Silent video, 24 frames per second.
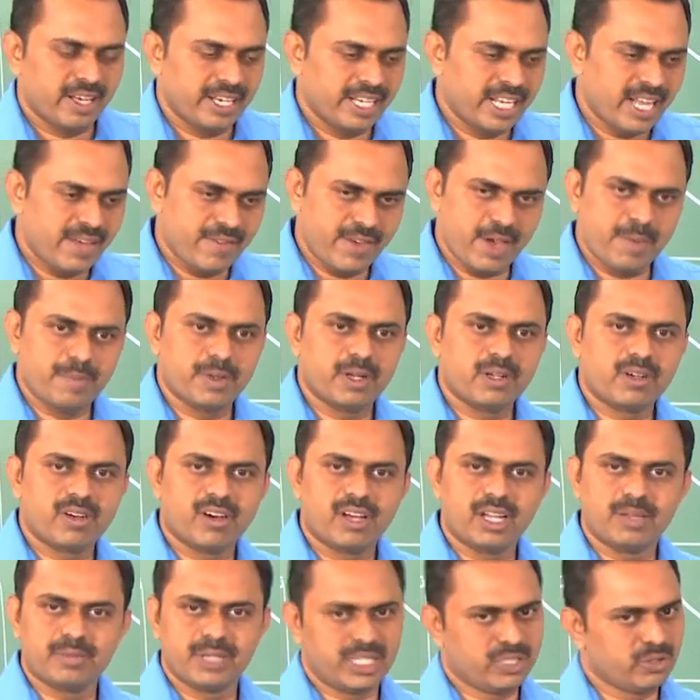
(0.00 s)
in a vapor
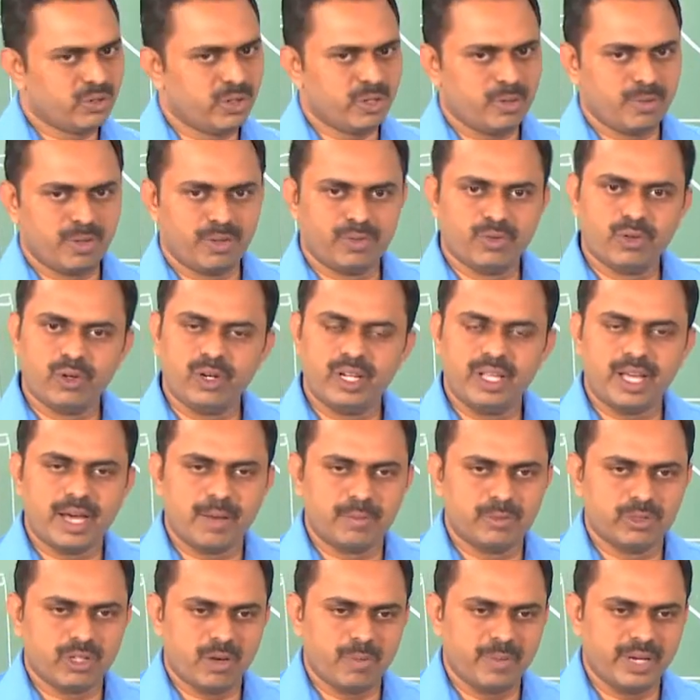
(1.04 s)
column that is going to be fully
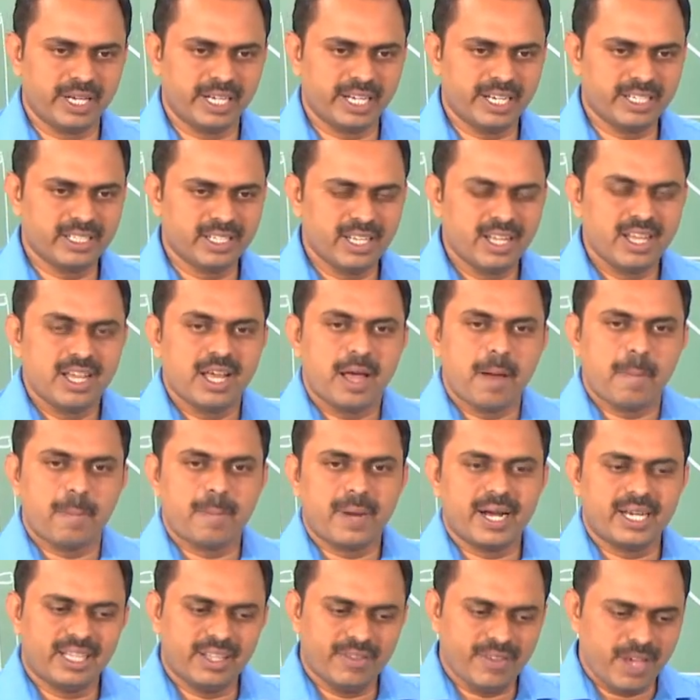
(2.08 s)
absorbing it,
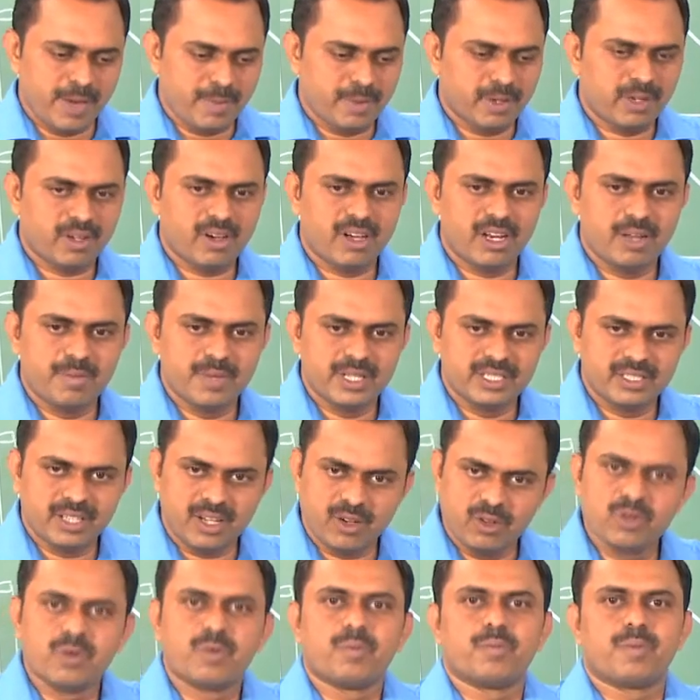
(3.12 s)
but the vapor column is
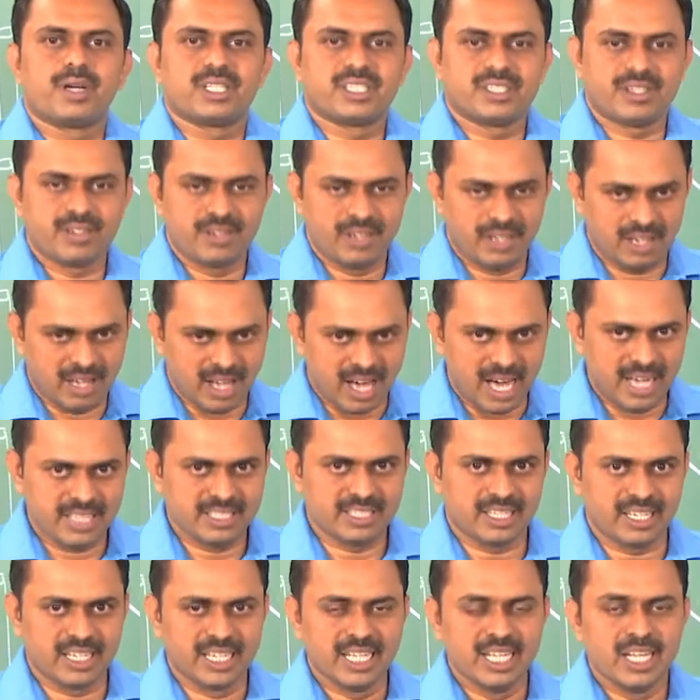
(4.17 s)
now much
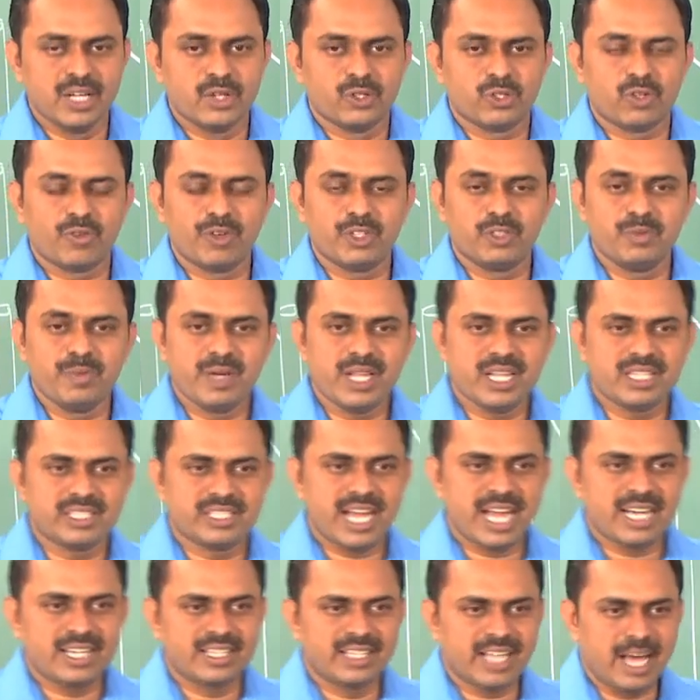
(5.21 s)
larger. So, which means
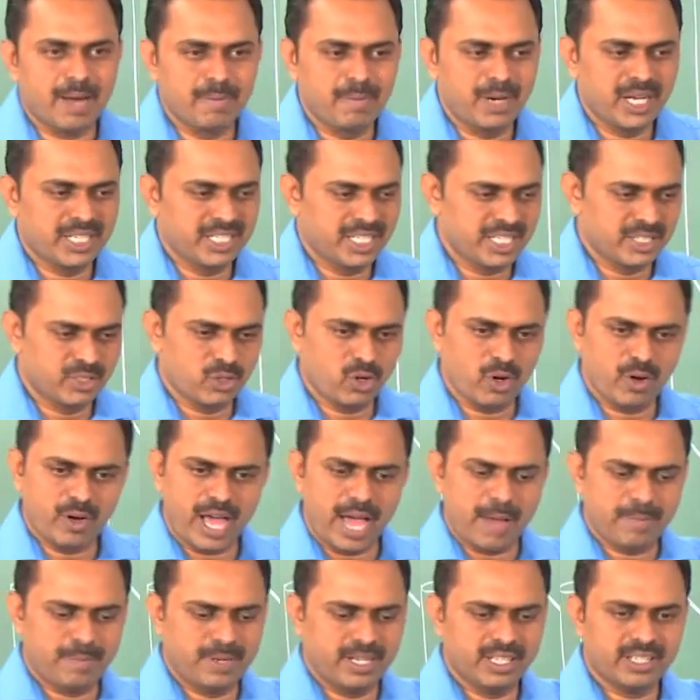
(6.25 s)
that the ablation is
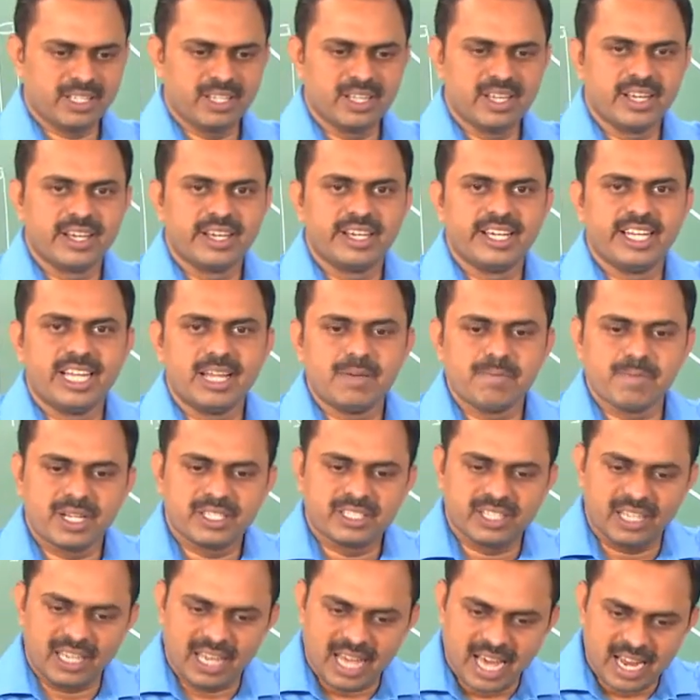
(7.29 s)
happening in a
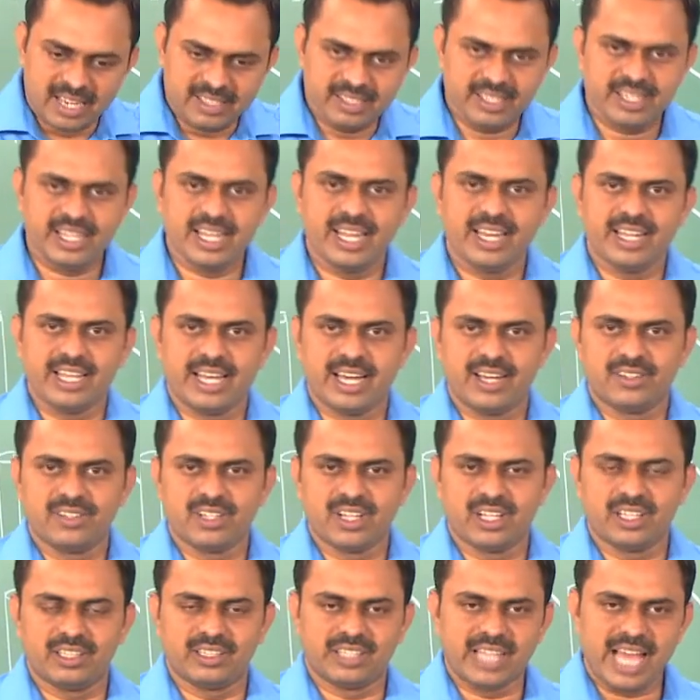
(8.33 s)
much larger area
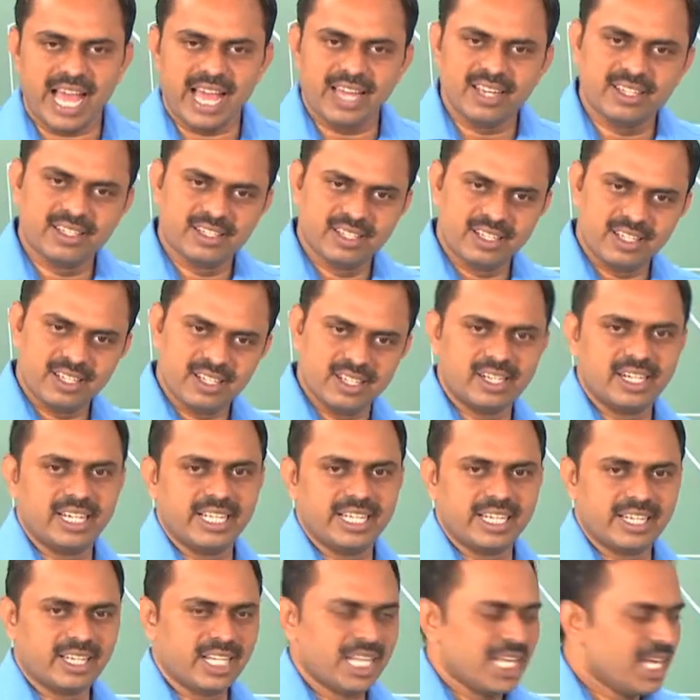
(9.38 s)
than
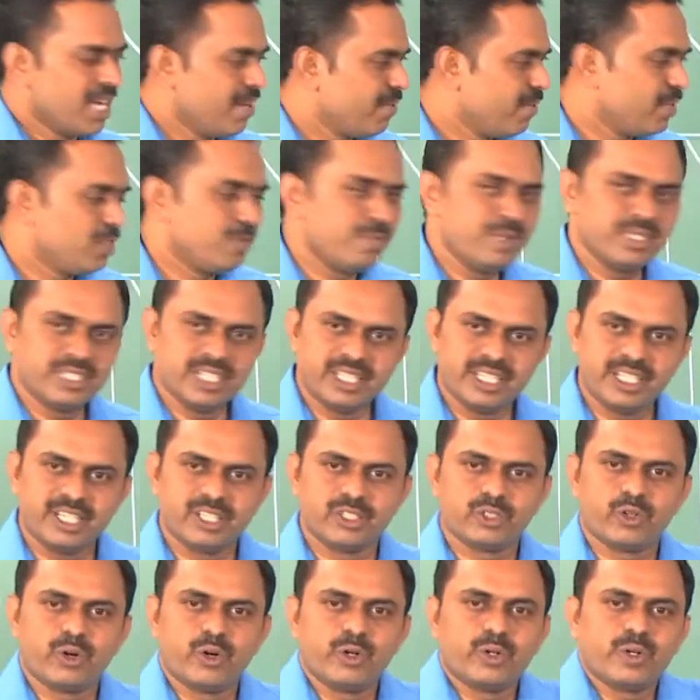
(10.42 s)
earlier, which means that it
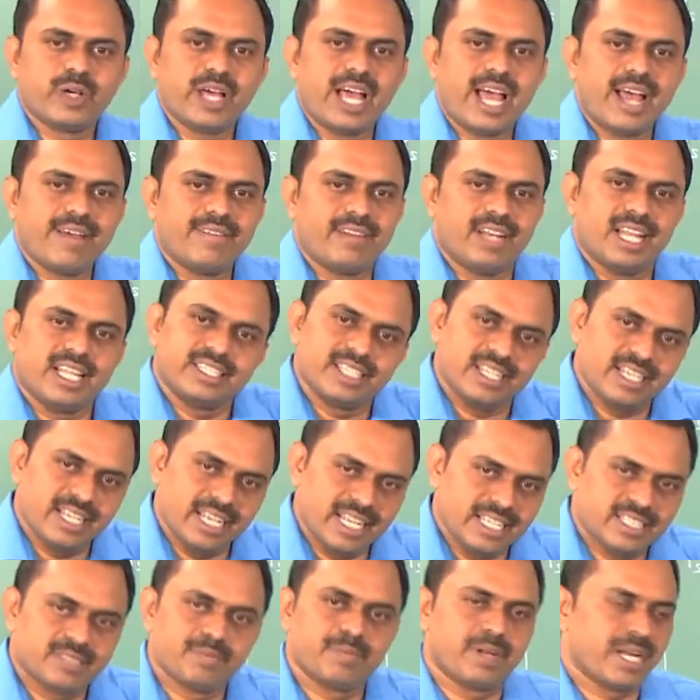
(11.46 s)
is going to have less and
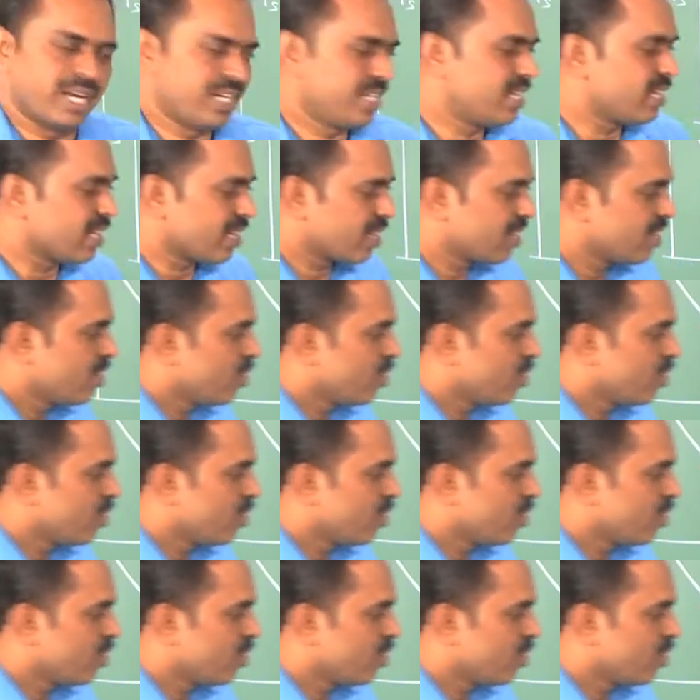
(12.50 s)
less pressure.